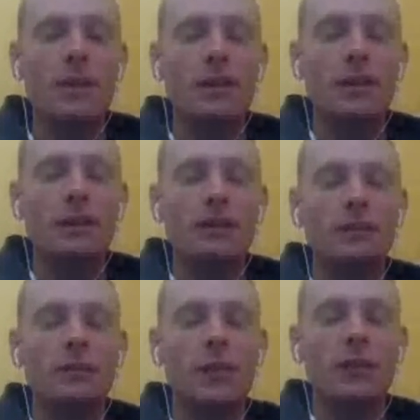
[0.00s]

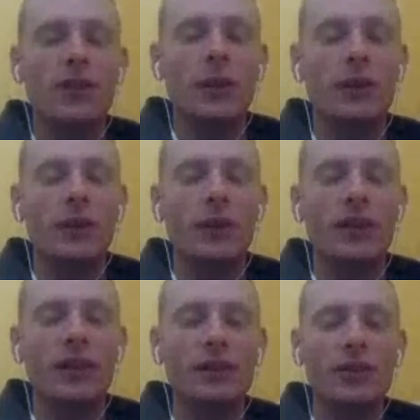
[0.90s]
Um, even though we only
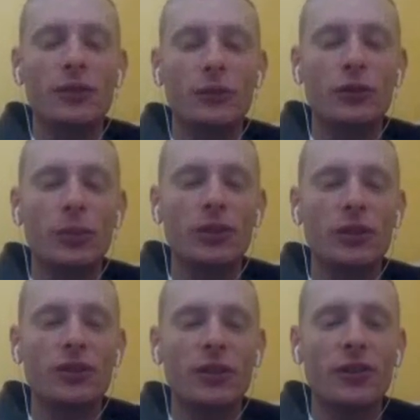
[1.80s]
collected two Cobalt
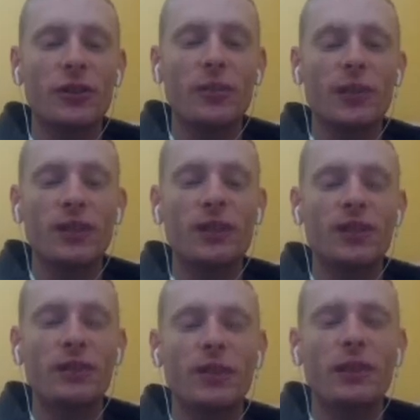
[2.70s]
Star Shards
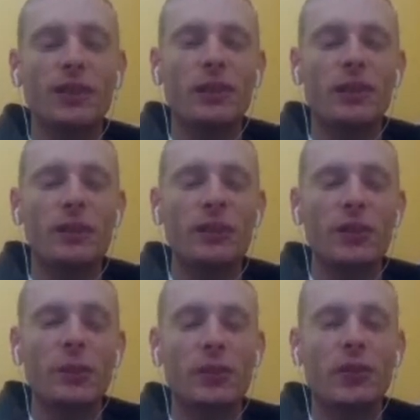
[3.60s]
because
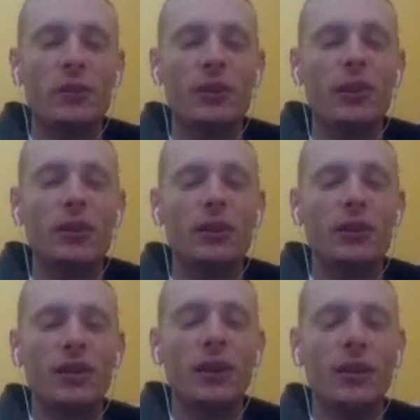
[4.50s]
she's supposed to be
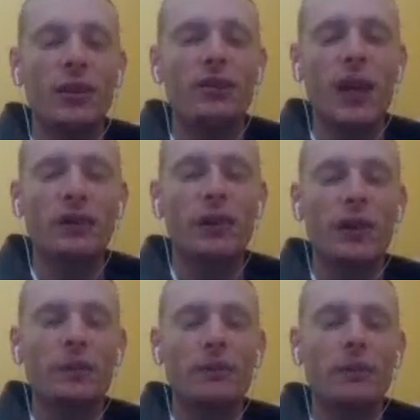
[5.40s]
contained in all five of
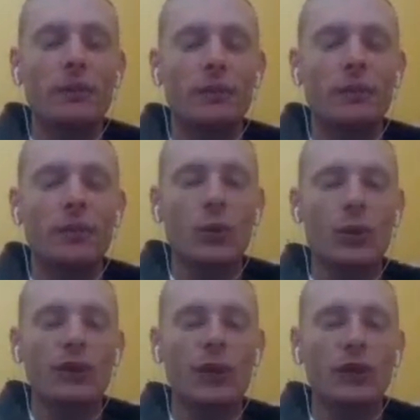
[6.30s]
them.
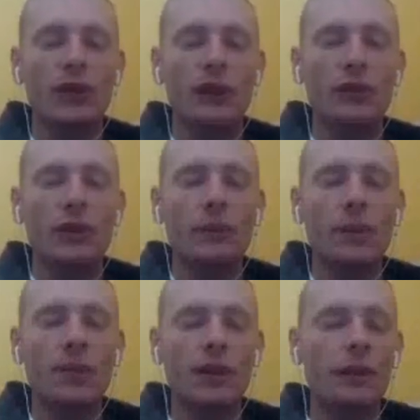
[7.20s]
Only if all five of them
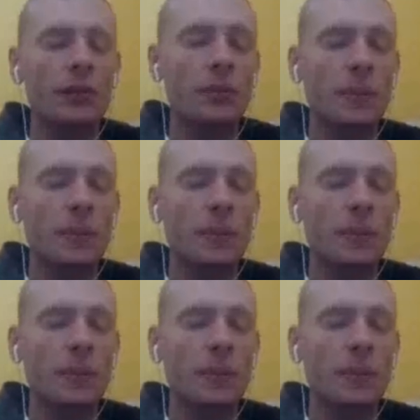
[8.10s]
come together.